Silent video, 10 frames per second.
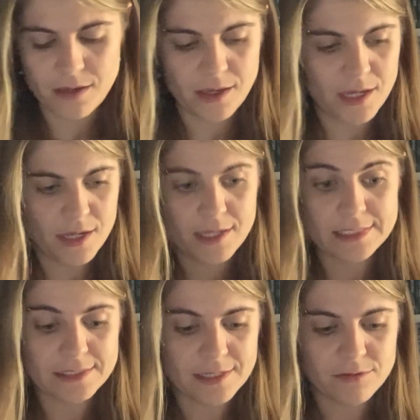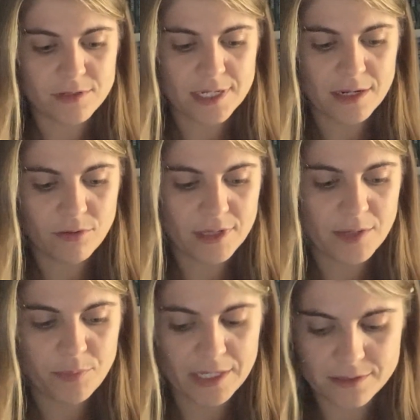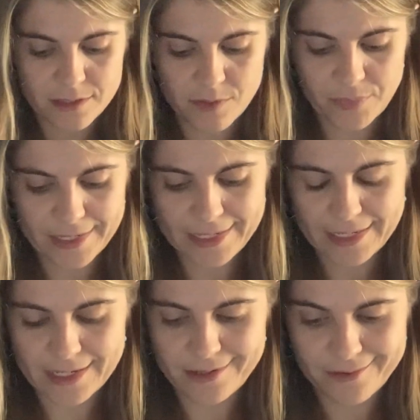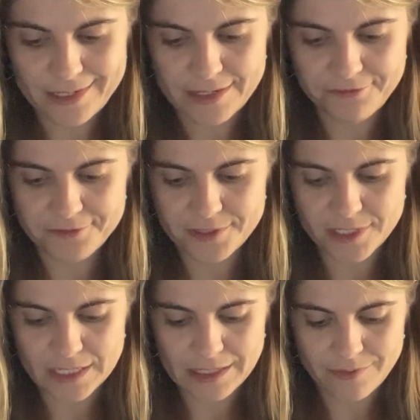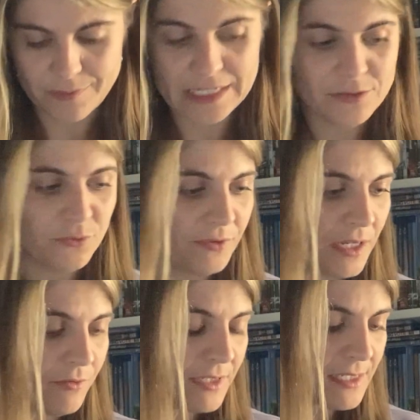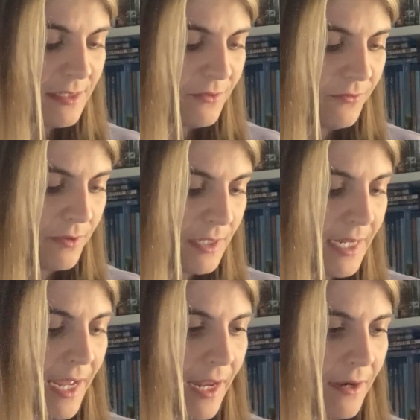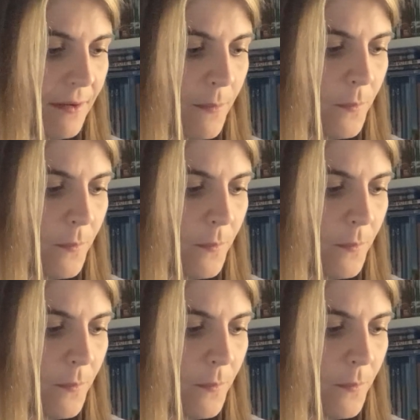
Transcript: And another title I picked up, and I kind of left my two favorites for the end,